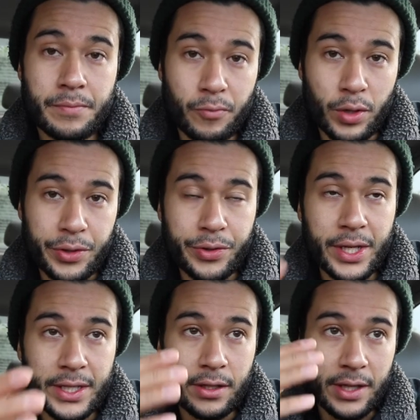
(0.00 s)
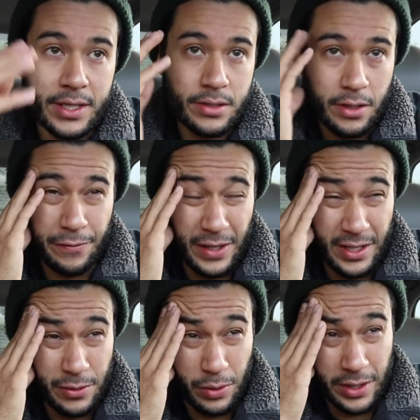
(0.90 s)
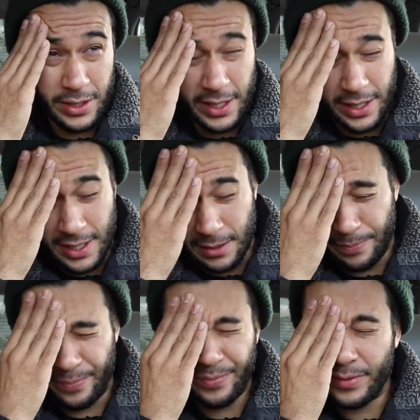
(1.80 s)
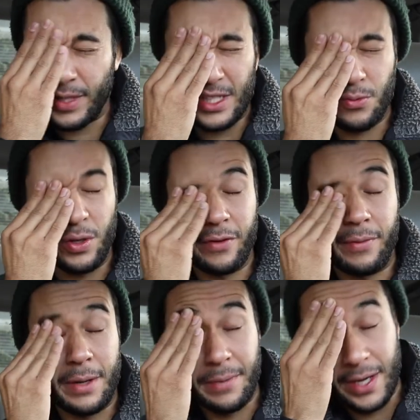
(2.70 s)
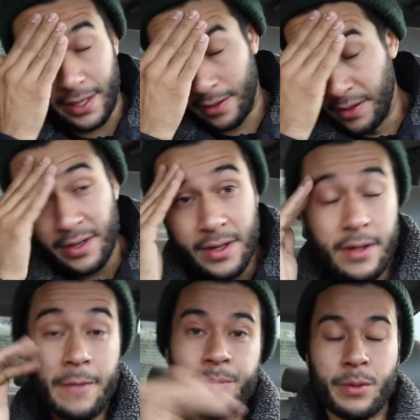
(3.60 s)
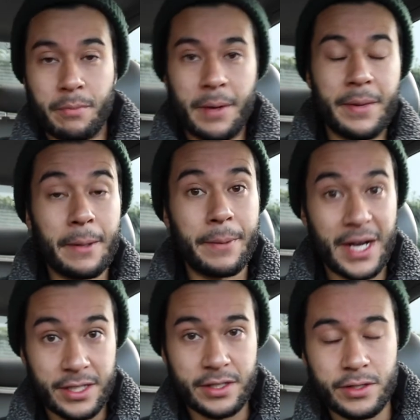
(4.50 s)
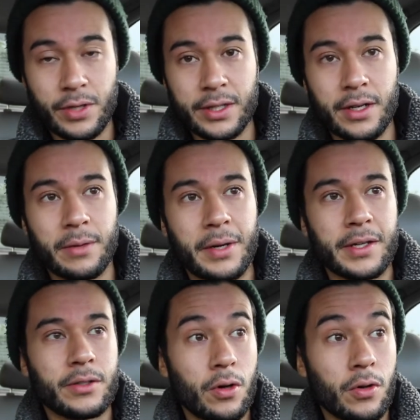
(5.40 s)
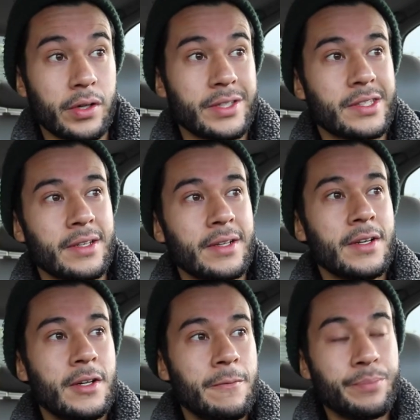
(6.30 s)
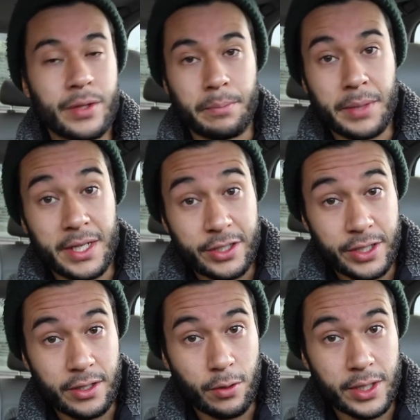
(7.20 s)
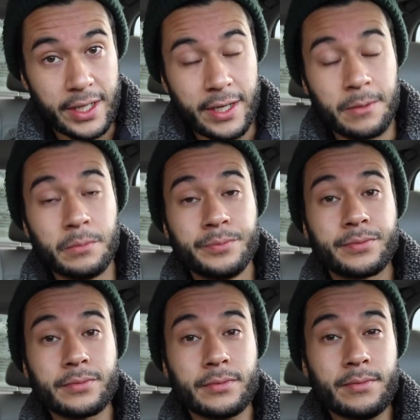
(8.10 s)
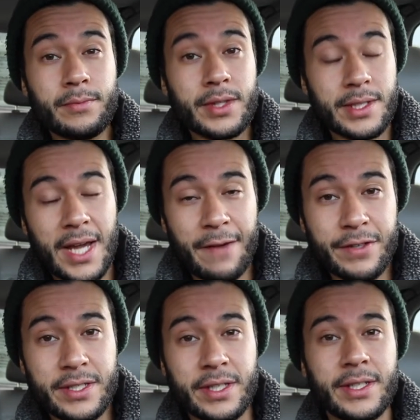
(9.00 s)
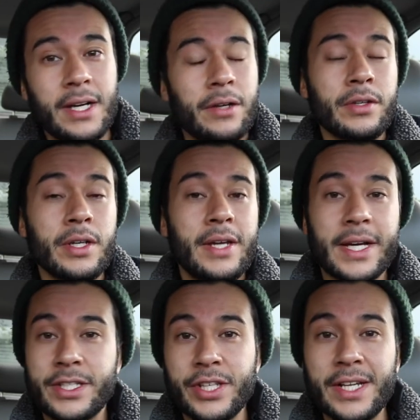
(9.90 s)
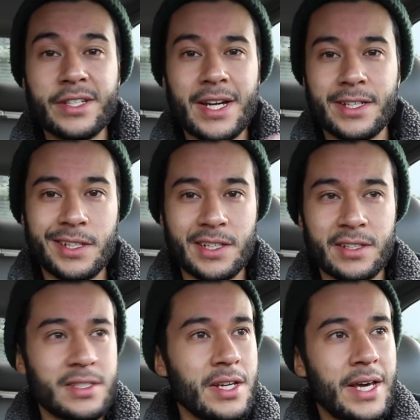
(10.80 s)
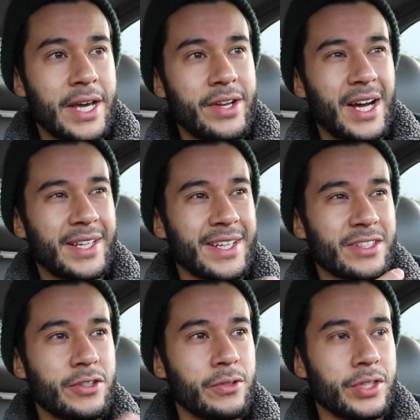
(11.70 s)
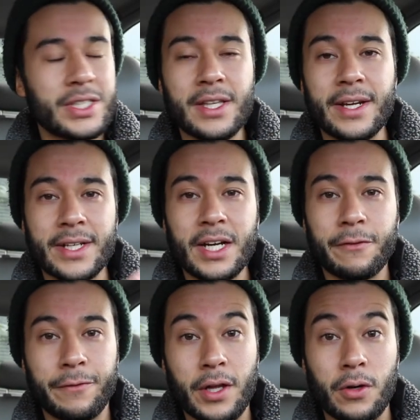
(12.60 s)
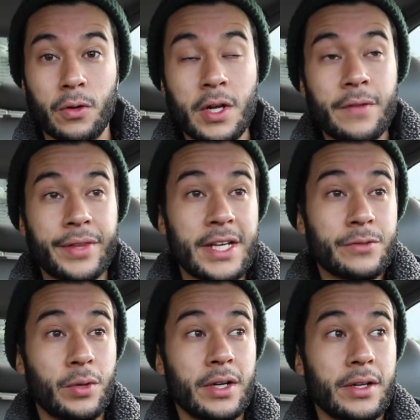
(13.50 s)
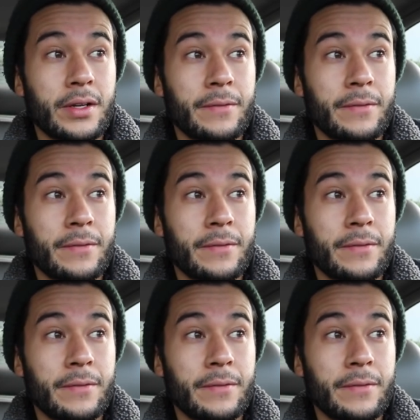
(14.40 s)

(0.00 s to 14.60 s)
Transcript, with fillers: what you think and all that stuff, I just want to say that that's one of my main my main passions right there. My goal is to meet Chino again, have a sit down, exchange ideas, and not get too just let it kind of flow. That's what